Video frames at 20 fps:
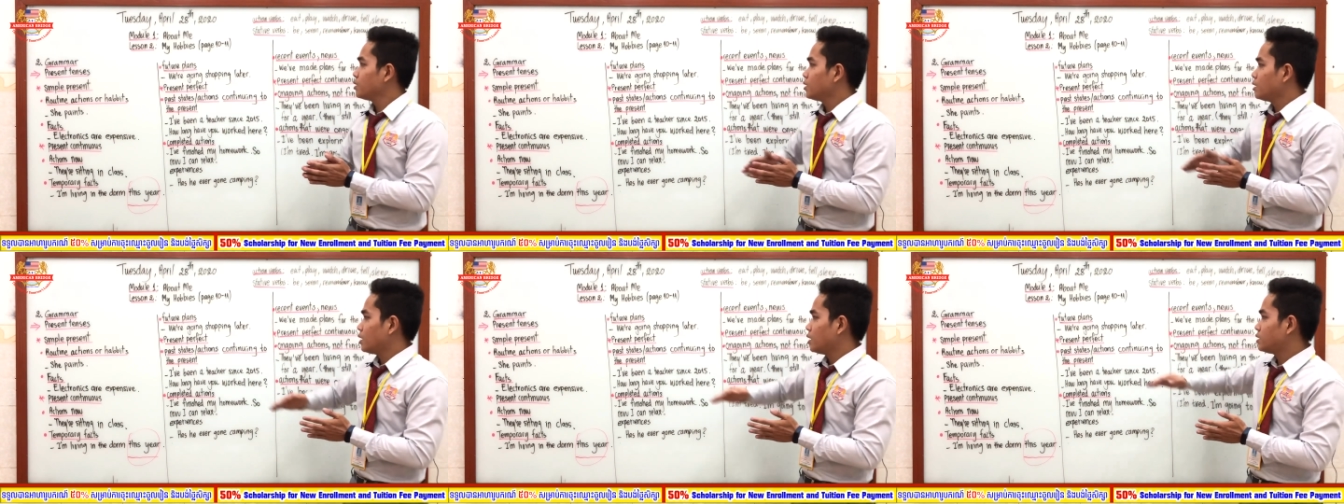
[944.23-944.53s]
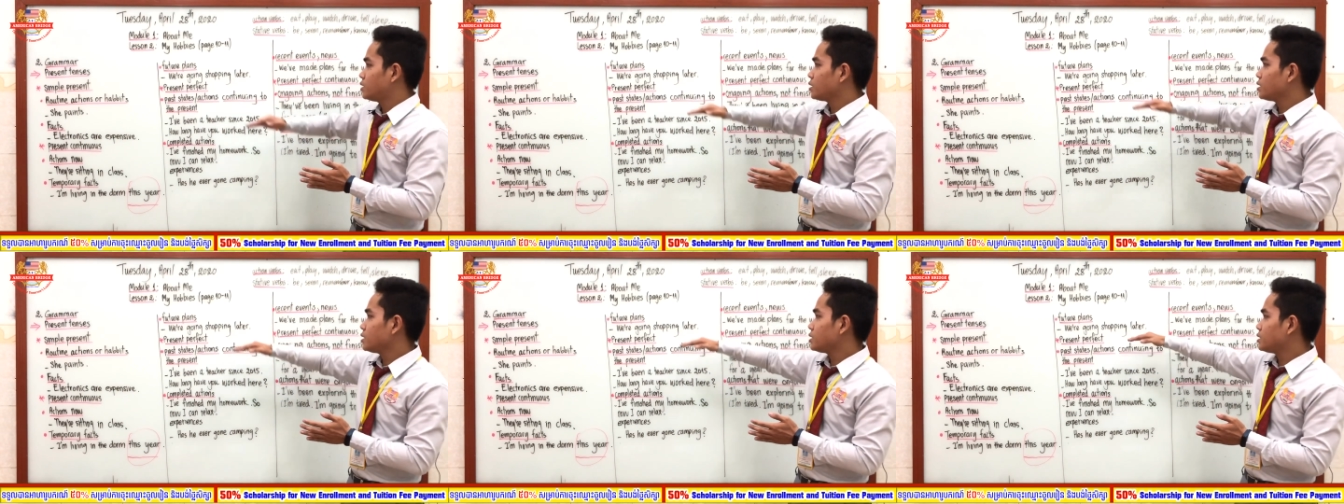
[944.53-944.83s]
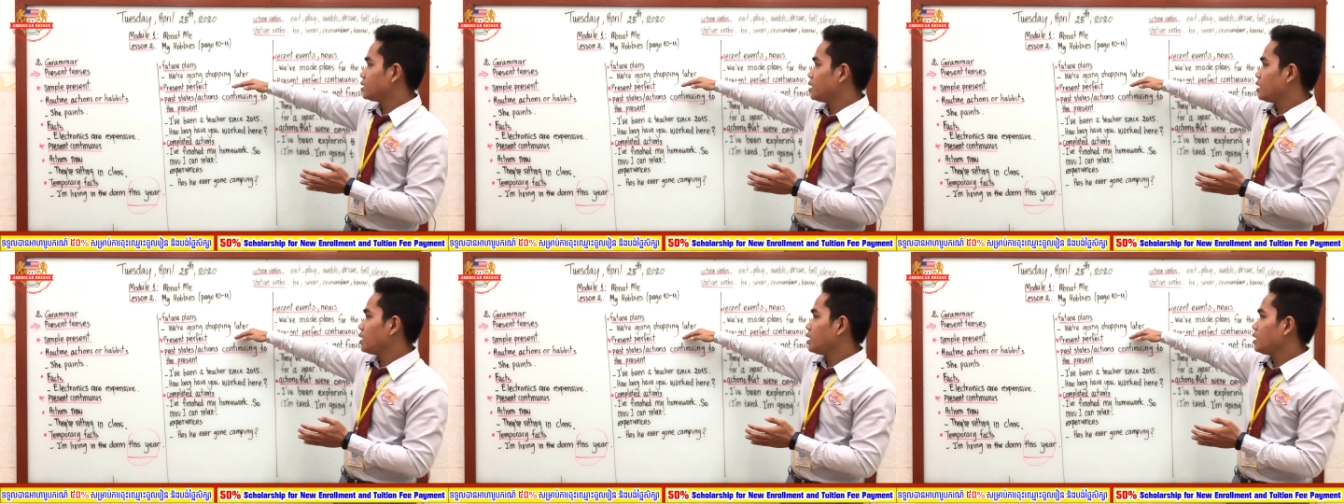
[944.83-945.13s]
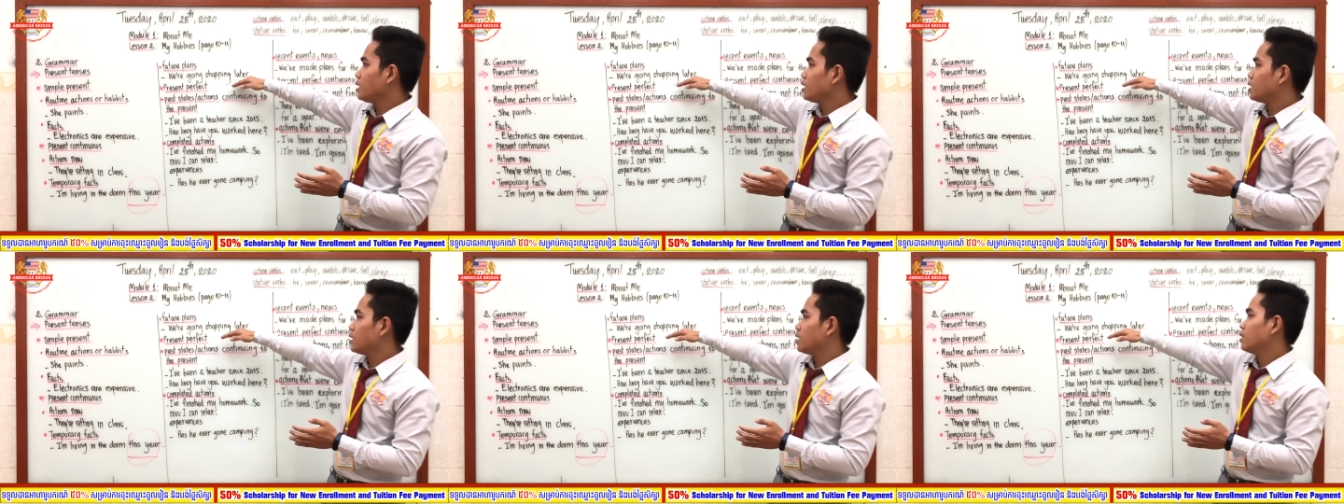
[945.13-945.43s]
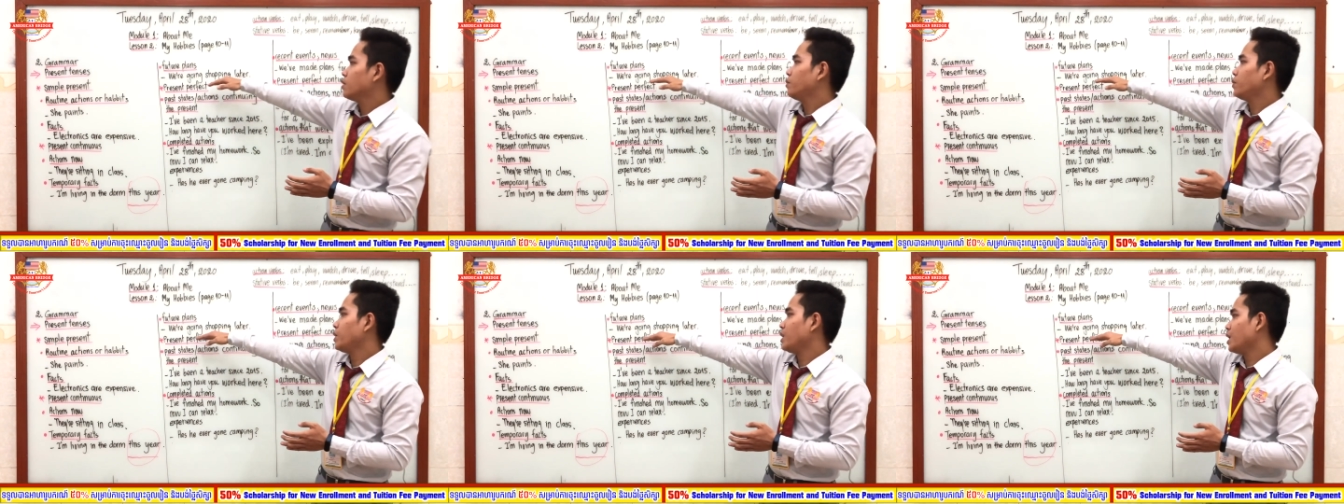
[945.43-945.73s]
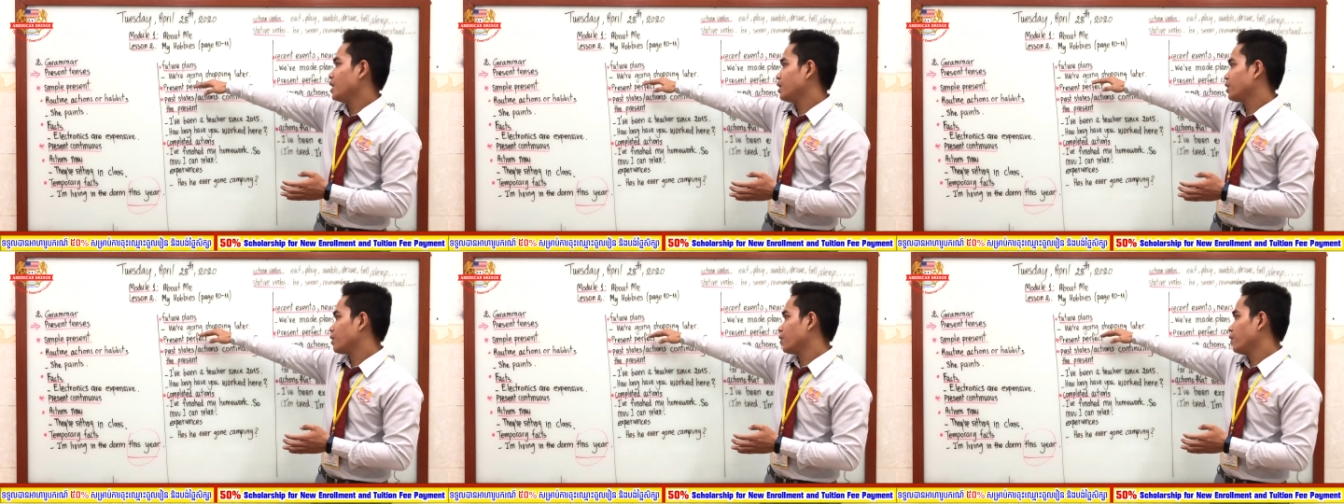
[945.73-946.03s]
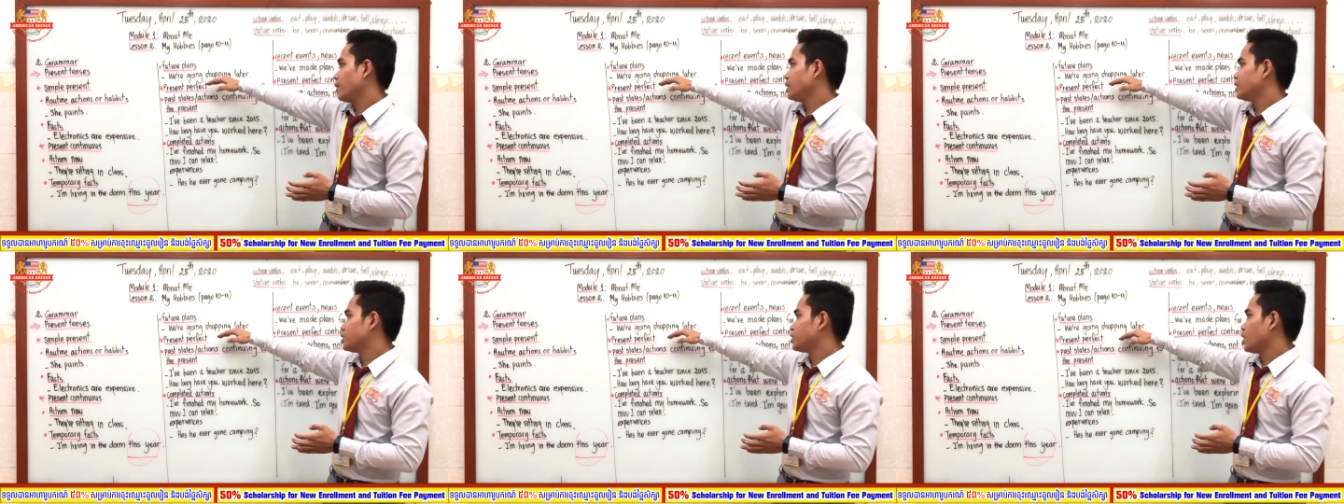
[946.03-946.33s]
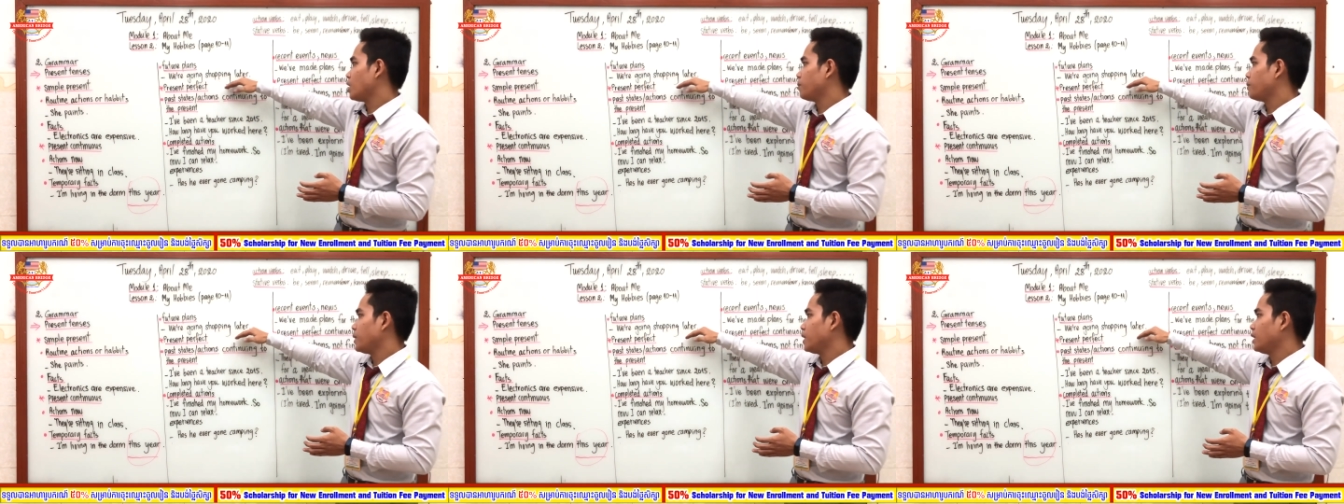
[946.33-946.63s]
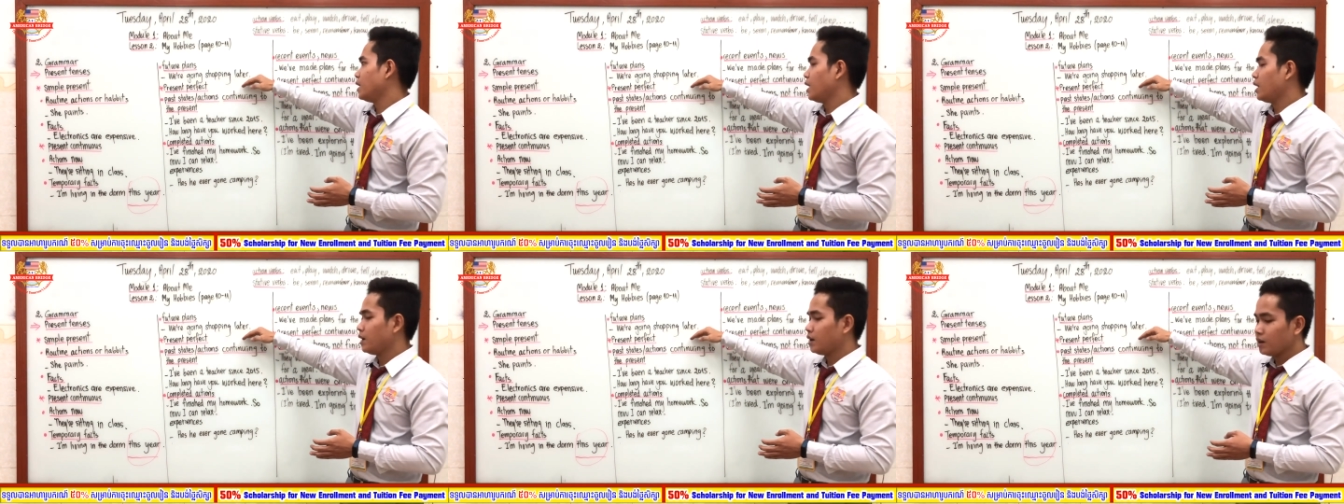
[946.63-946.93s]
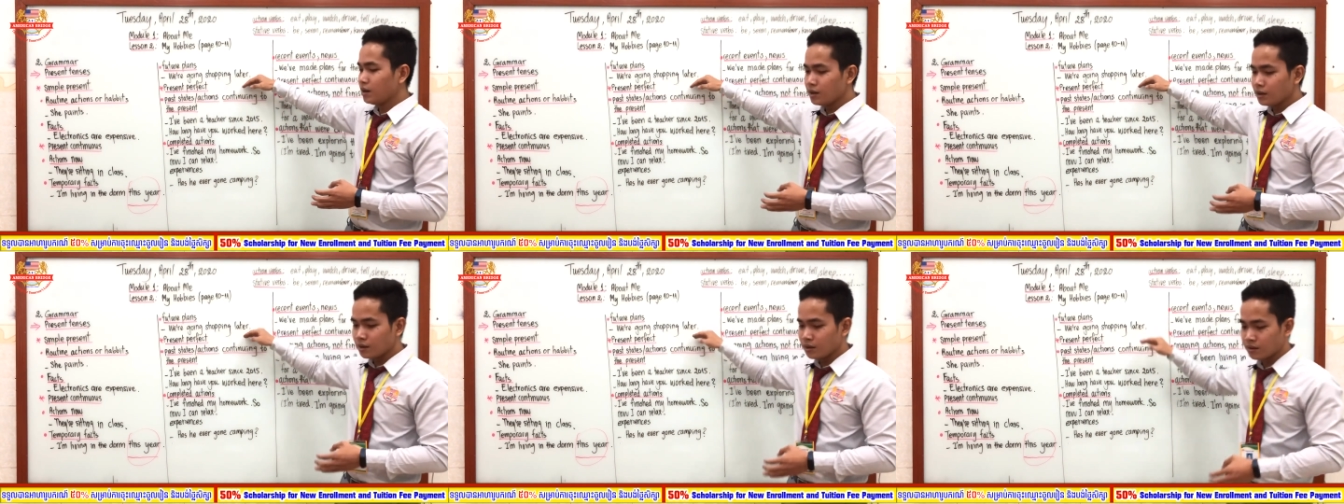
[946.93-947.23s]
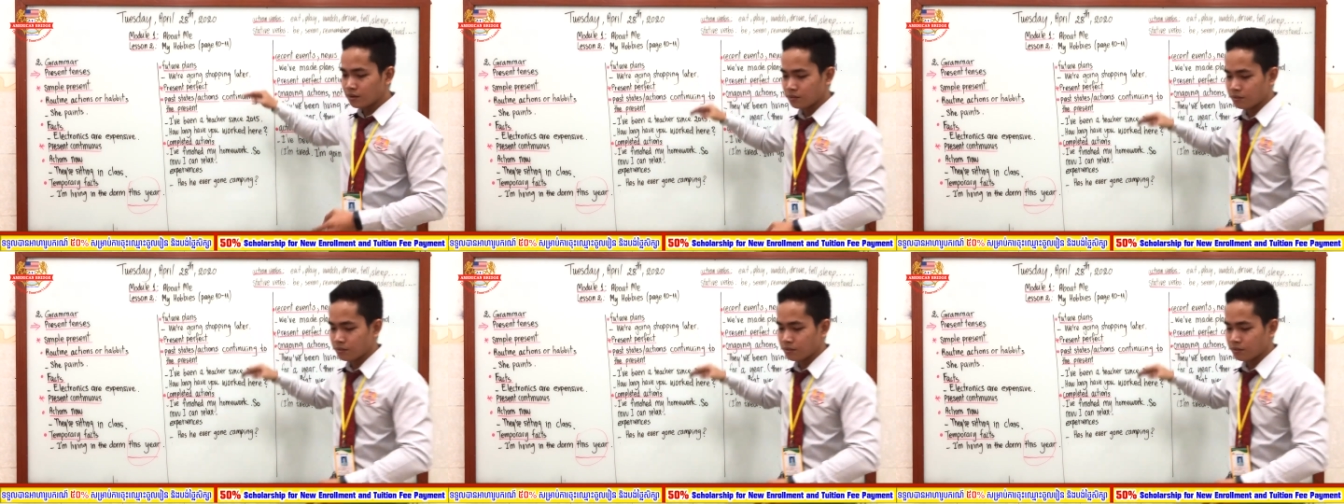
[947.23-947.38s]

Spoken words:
As you can see, we are going shopping later,